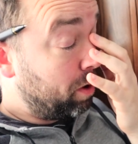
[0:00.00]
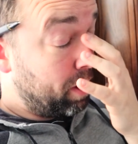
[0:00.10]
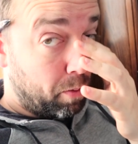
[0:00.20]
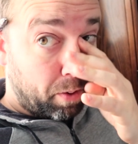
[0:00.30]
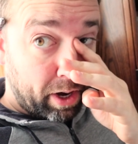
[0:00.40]

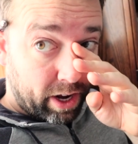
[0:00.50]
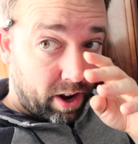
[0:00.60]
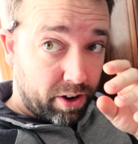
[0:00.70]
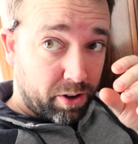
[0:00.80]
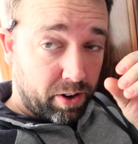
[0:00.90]
we are working
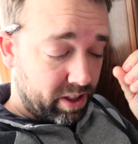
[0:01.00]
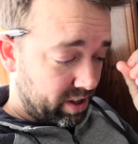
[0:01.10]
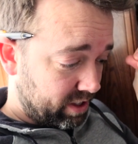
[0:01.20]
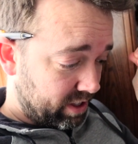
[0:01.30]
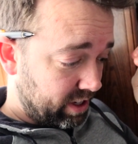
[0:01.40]
on doing
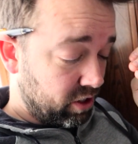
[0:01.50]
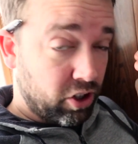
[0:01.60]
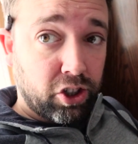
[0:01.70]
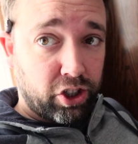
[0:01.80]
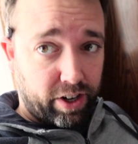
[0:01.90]
this
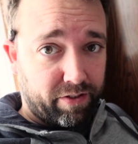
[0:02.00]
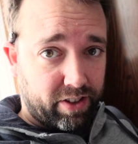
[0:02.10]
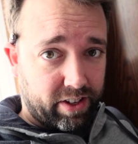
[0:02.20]
Caesar shift